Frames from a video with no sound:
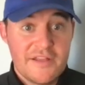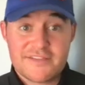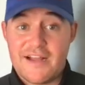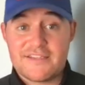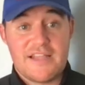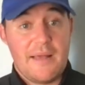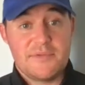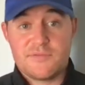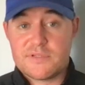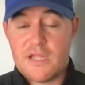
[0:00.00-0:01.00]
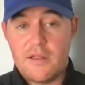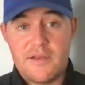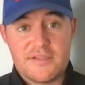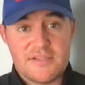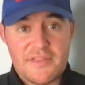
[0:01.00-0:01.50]
Scott Simons was telling
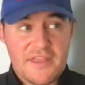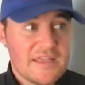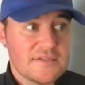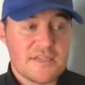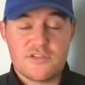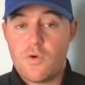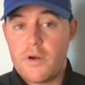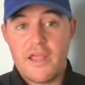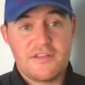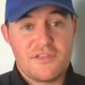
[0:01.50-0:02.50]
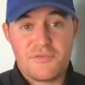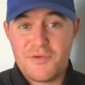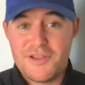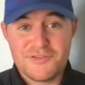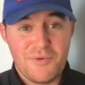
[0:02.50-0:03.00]
us, I think he said
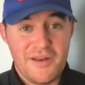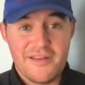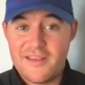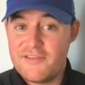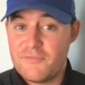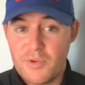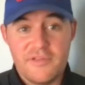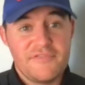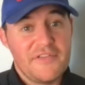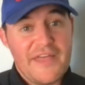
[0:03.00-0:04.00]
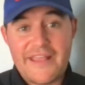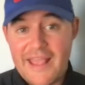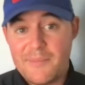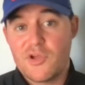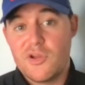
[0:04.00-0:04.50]
28-3 is what he really felt that
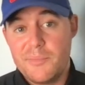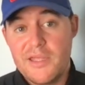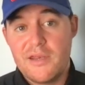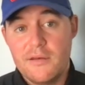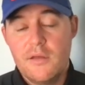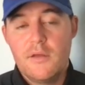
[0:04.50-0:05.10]
game could have been